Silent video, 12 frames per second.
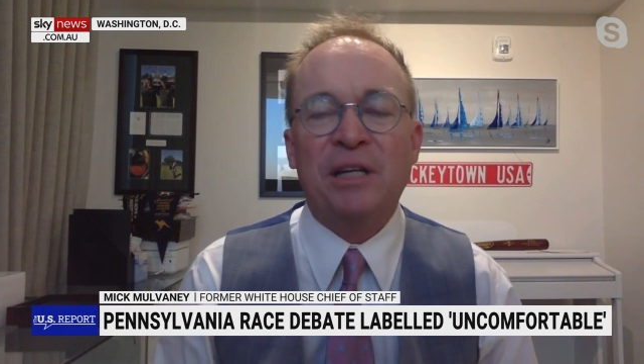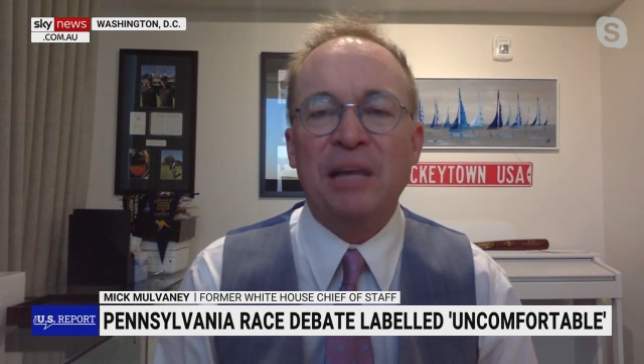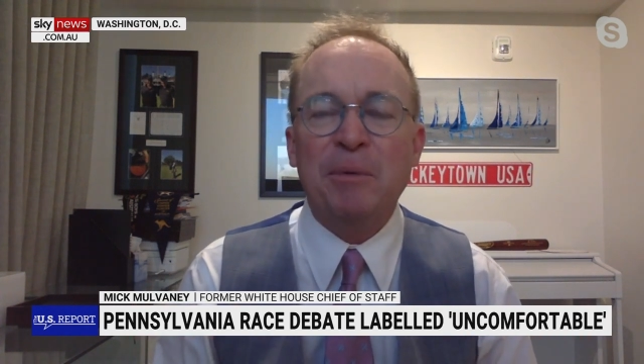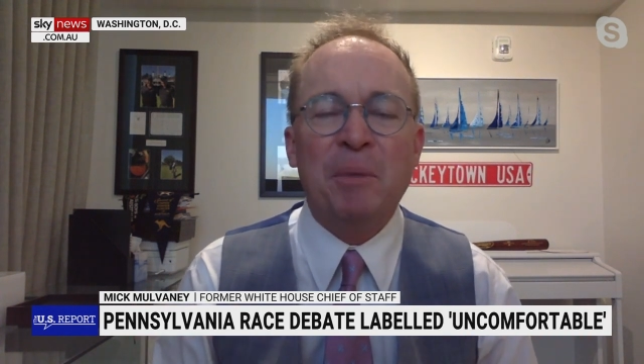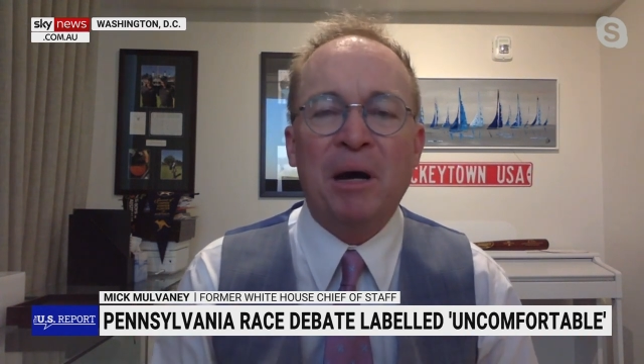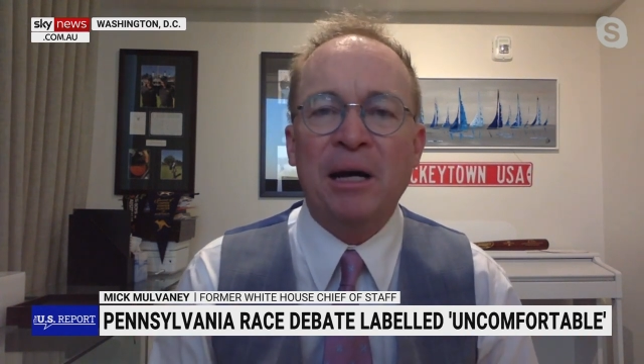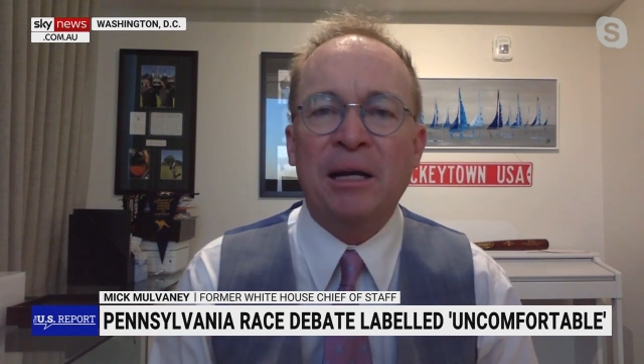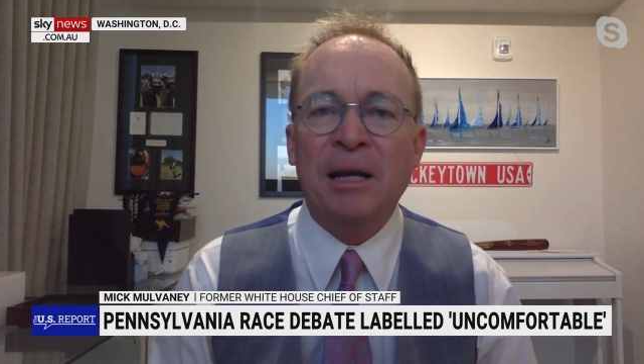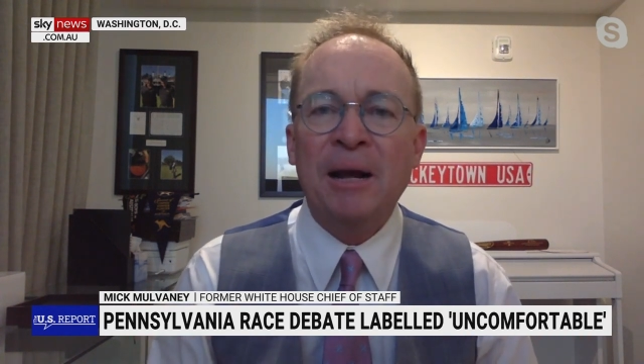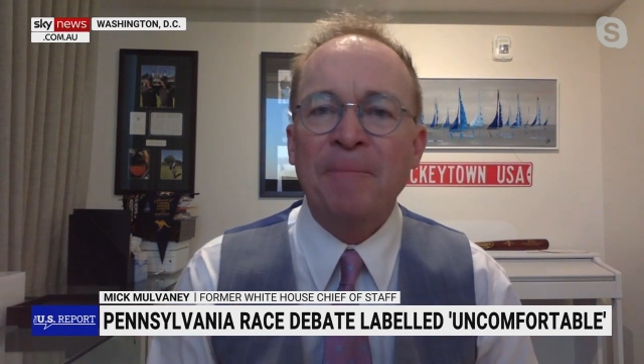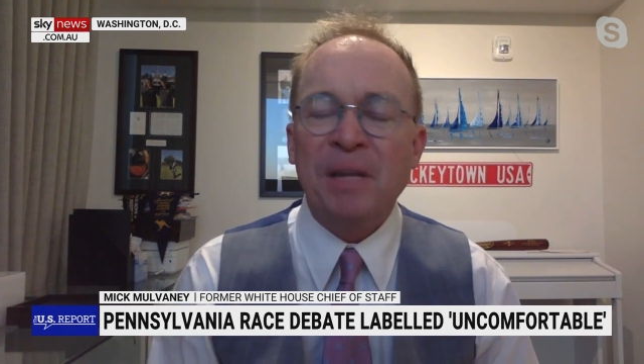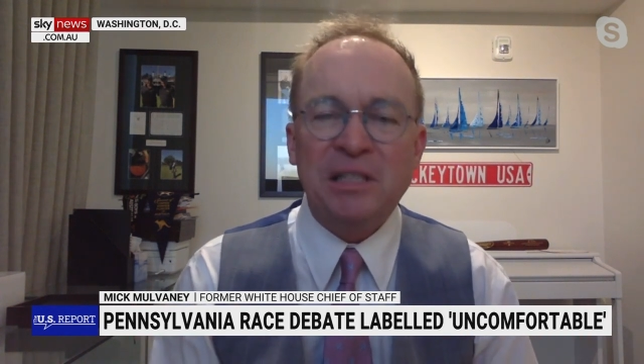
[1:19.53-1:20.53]
Keep in mind,
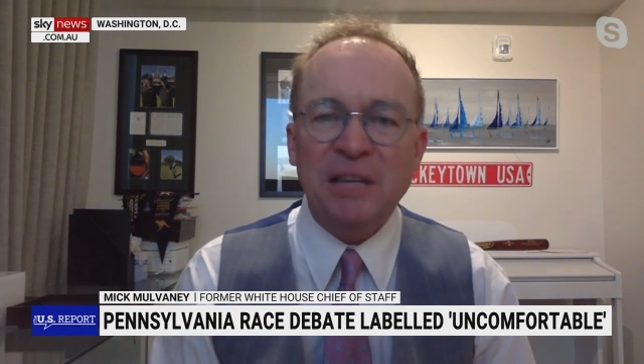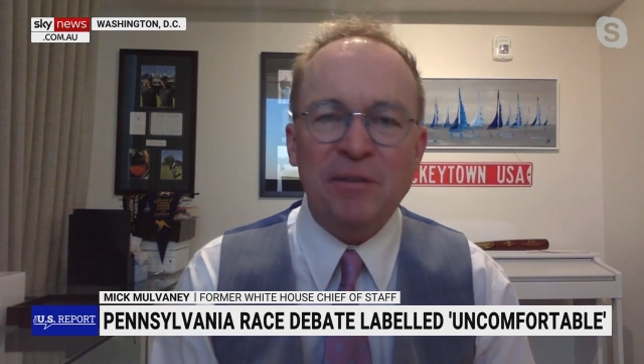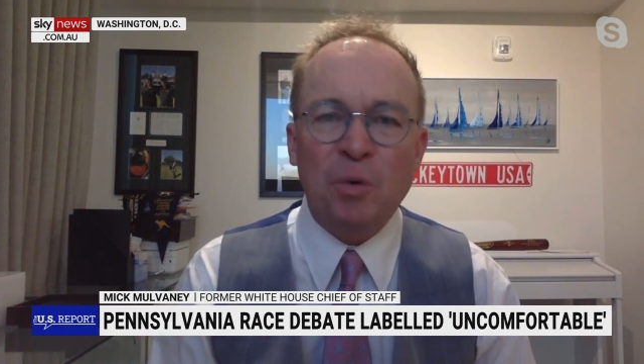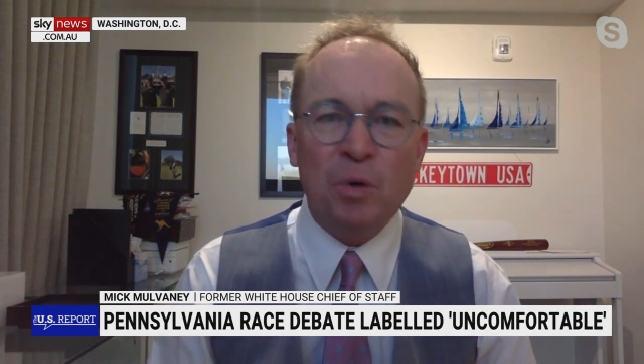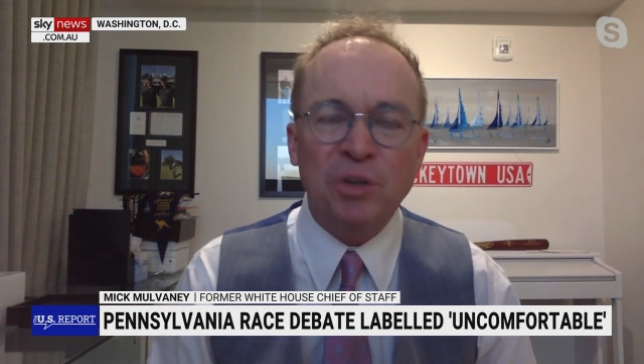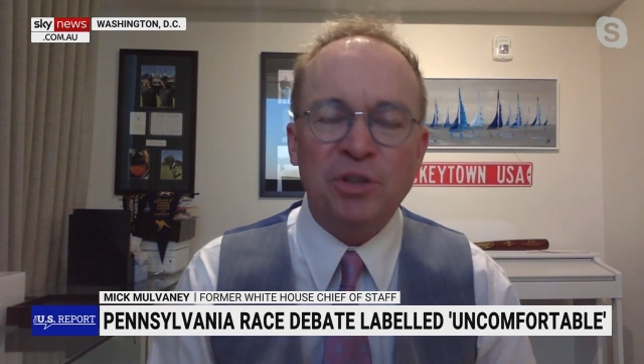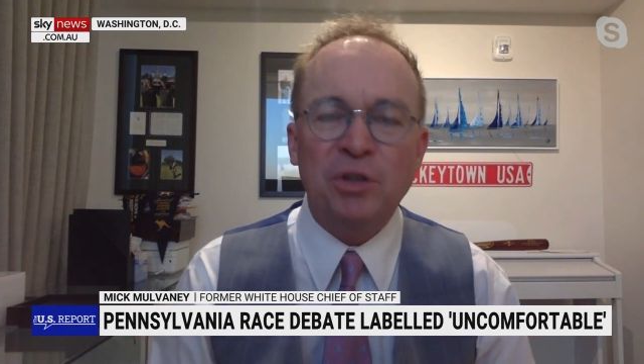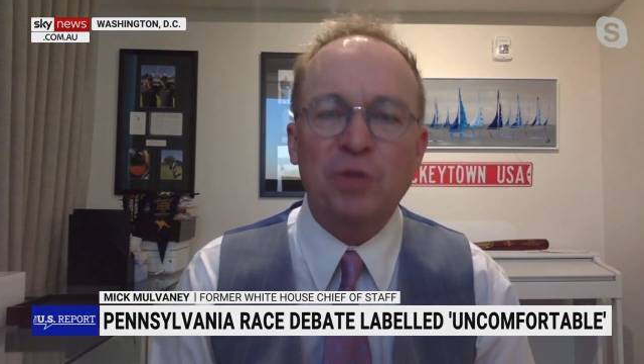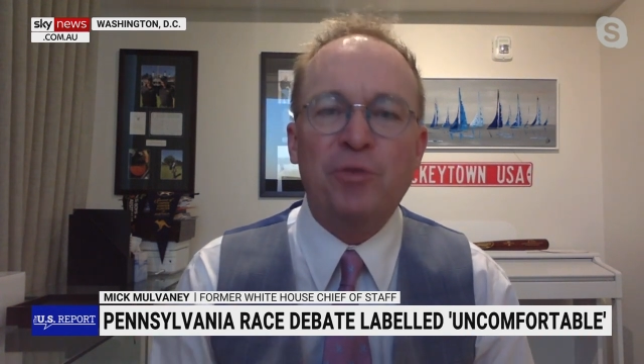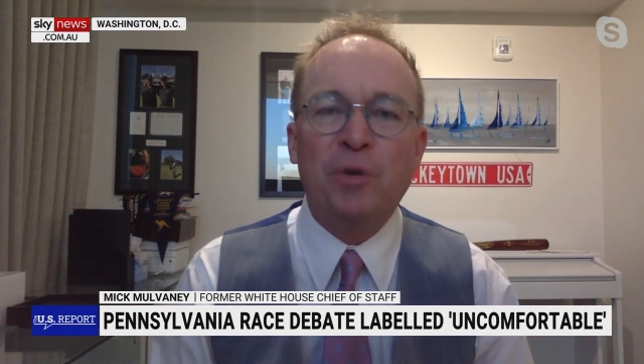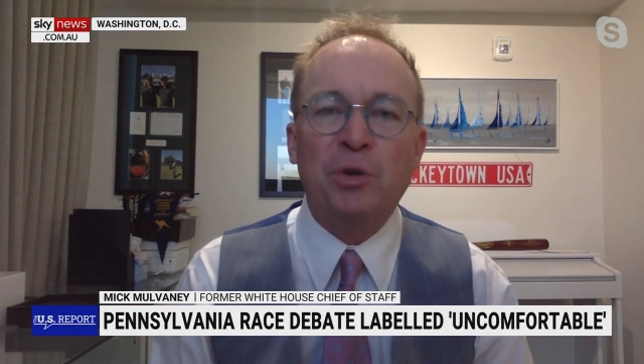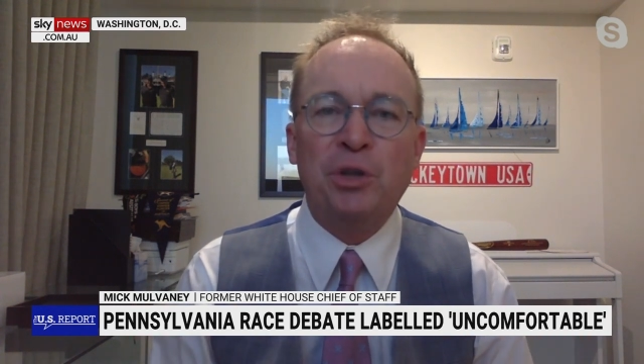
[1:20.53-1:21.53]
it's even worse than you folks